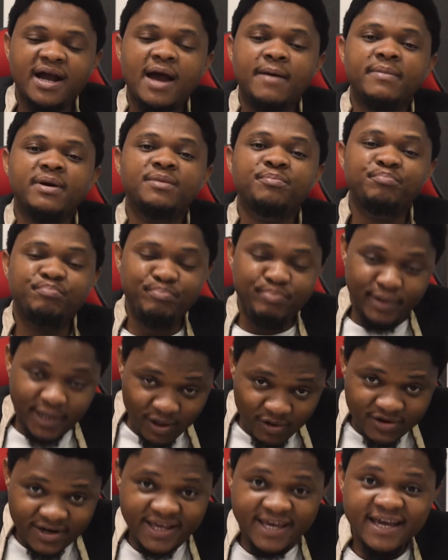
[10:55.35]
I mean,
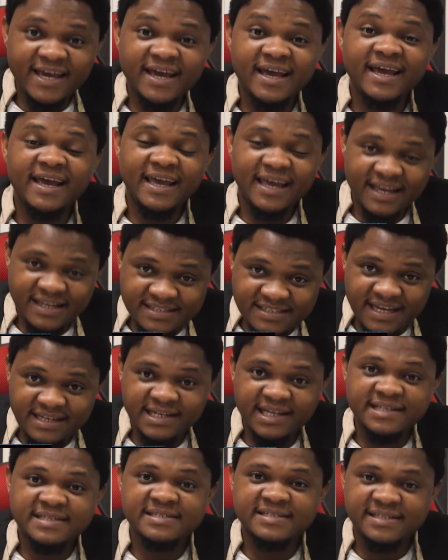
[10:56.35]
billionaire
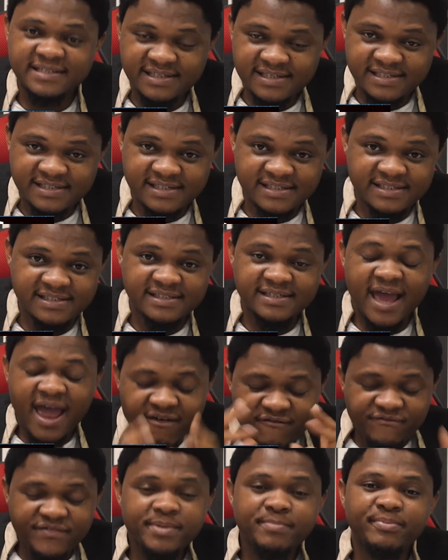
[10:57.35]
internet citizens.
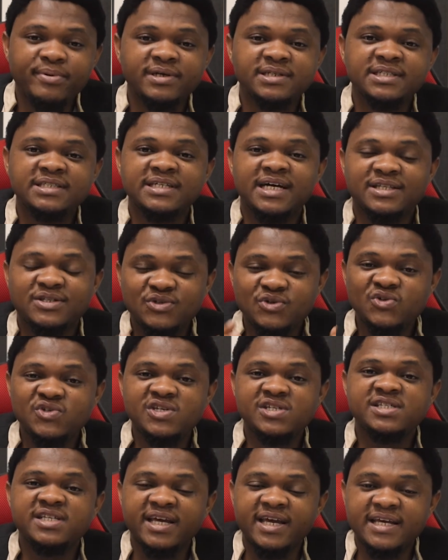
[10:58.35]
Everybody that
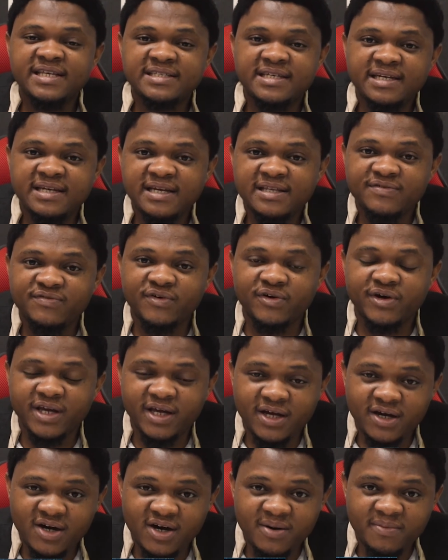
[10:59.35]
uses the internet for
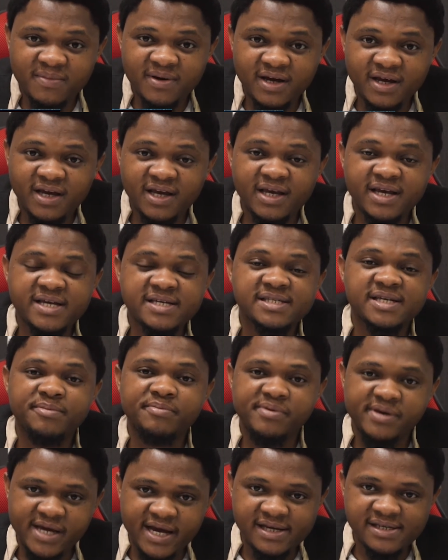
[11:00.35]
income is a
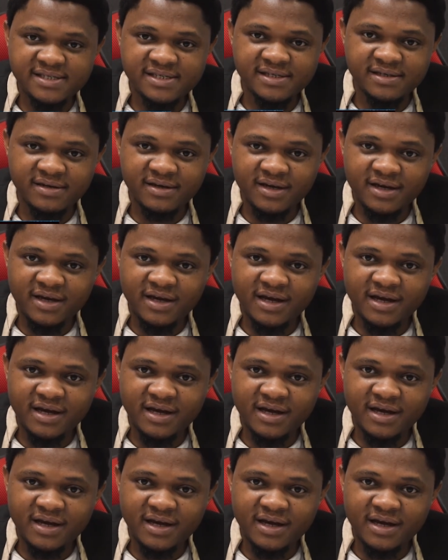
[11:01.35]
BIC.